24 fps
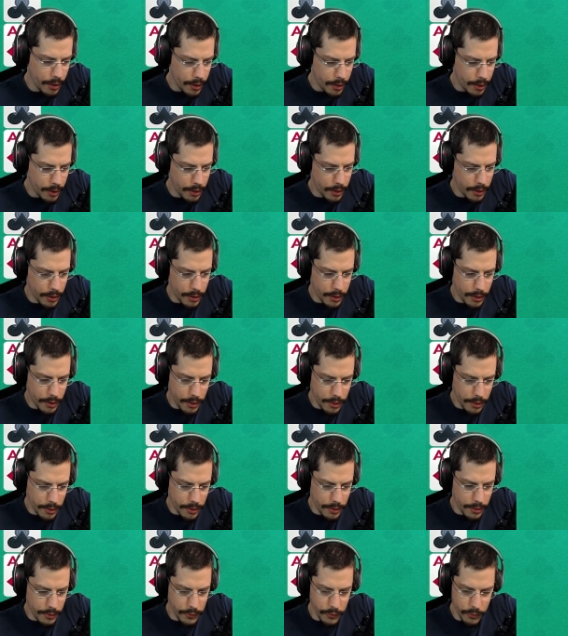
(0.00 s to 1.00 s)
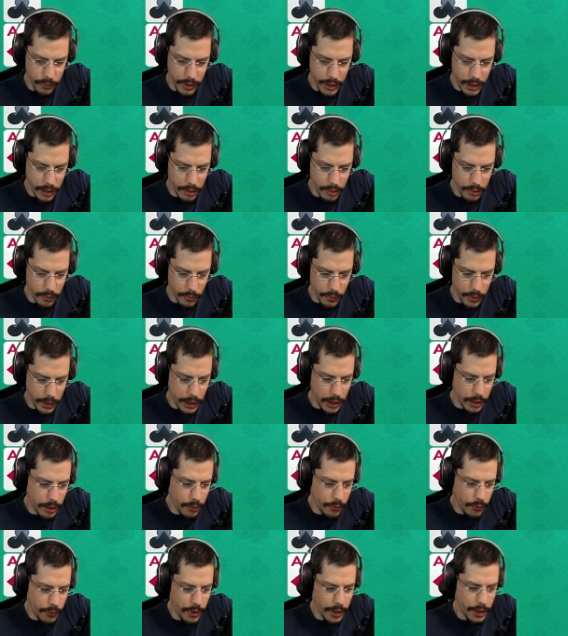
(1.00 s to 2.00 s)
So we need
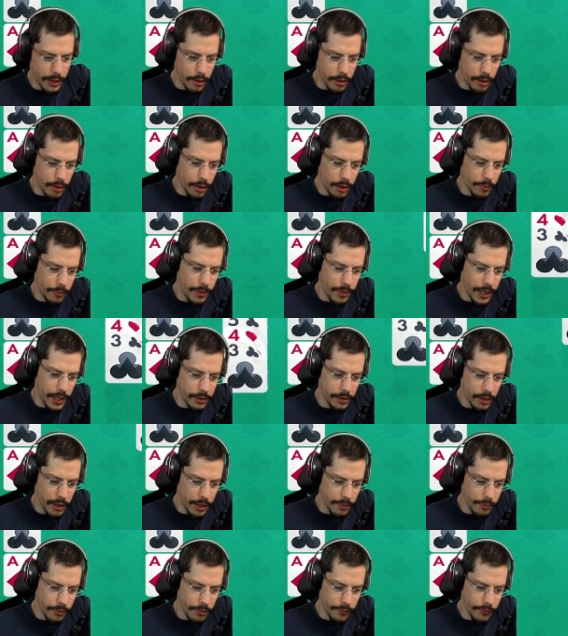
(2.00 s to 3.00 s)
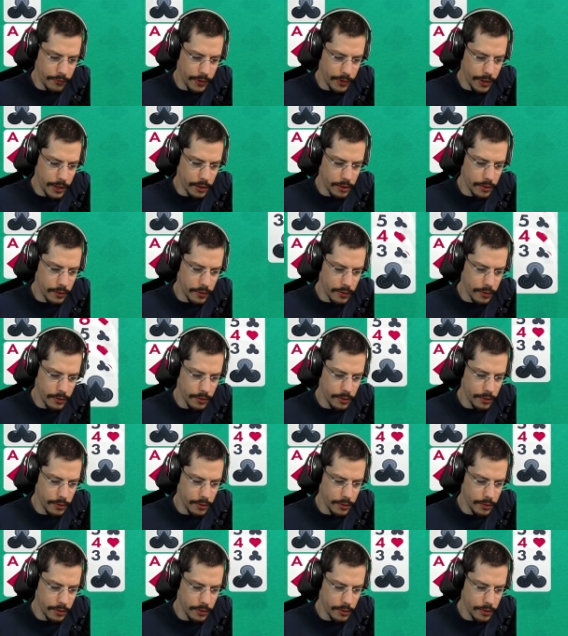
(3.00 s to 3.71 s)
the red, the black 9. Perfect.